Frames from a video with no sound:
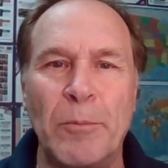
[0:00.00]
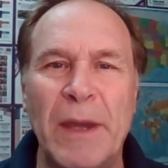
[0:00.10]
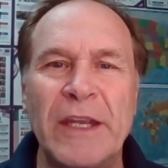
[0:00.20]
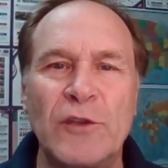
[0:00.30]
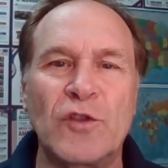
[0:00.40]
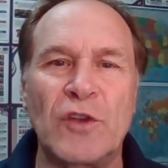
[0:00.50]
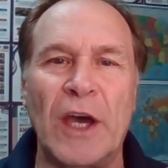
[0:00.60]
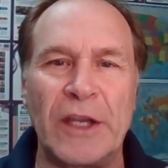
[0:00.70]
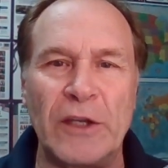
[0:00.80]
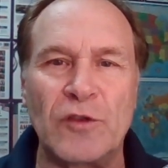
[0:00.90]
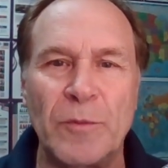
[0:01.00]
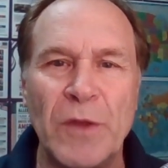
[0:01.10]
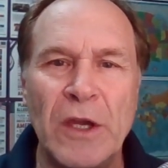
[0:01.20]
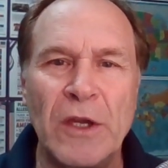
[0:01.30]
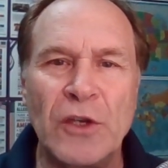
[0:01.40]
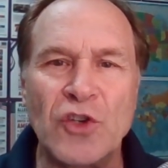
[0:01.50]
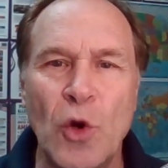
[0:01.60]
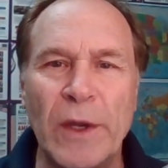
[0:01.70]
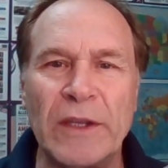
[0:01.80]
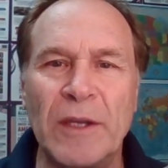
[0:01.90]
many studies
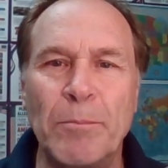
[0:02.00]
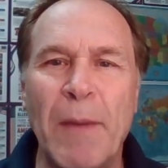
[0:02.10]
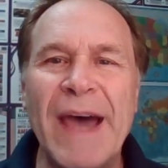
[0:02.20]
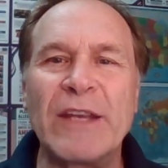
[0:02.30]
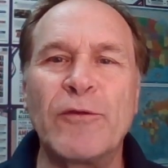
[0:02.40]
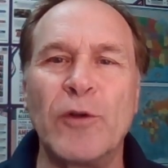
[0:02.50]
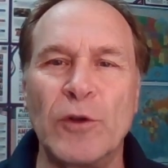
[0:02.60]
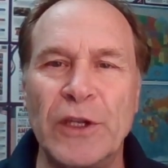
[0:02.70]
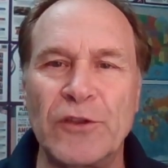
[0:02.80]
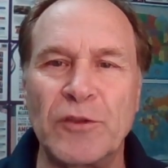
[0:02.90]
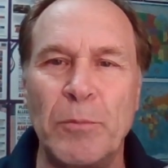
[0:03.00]
showing that mindfulness